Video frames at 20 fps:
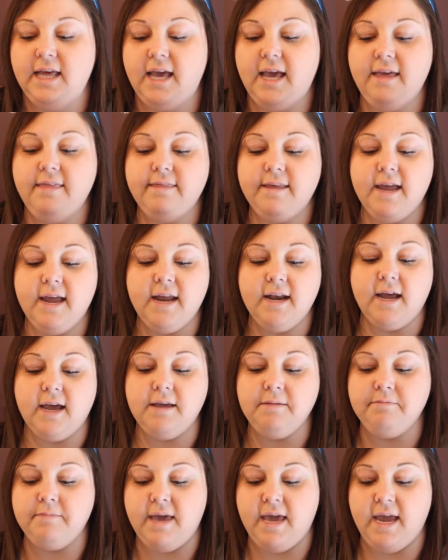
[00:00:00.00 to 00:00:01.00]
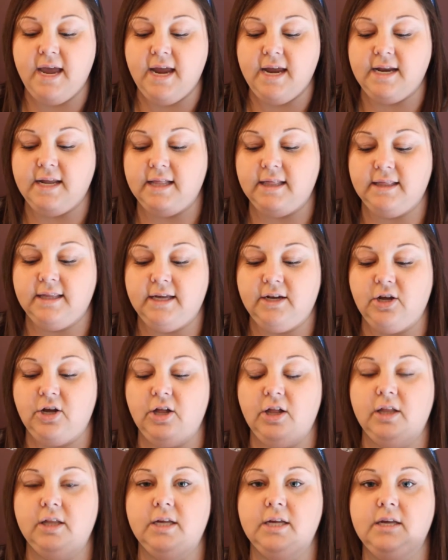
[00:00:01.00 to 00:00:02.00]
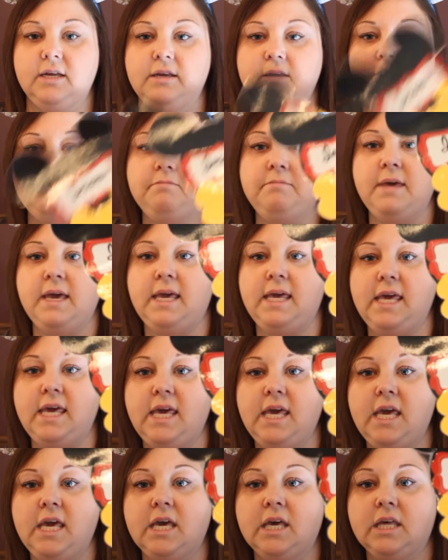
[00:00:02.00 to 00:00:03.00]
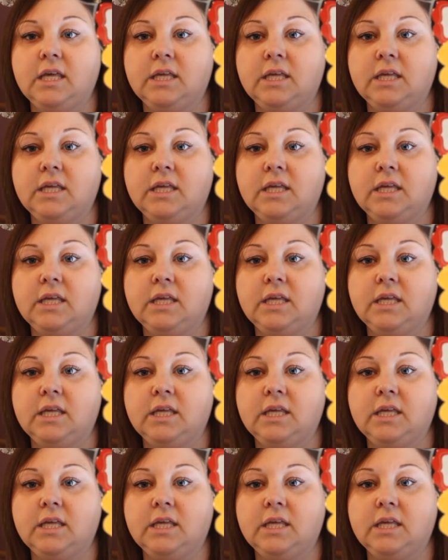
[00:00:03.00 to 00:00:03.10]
And then I made little Mickey